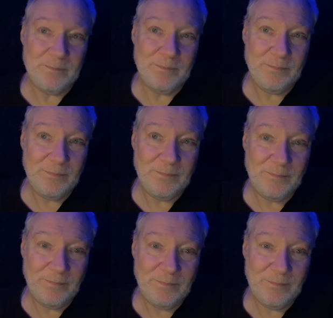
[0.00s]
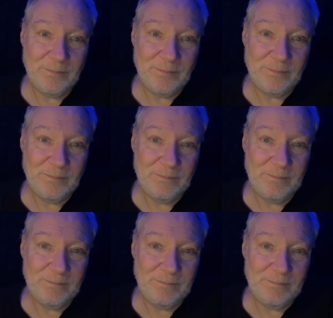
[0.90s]

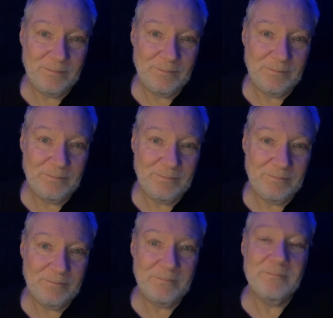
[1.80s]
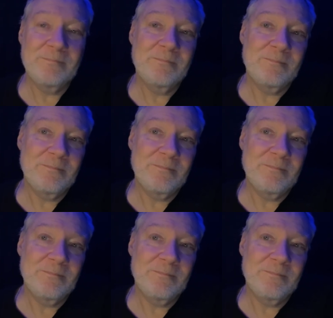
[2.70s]
[no speech]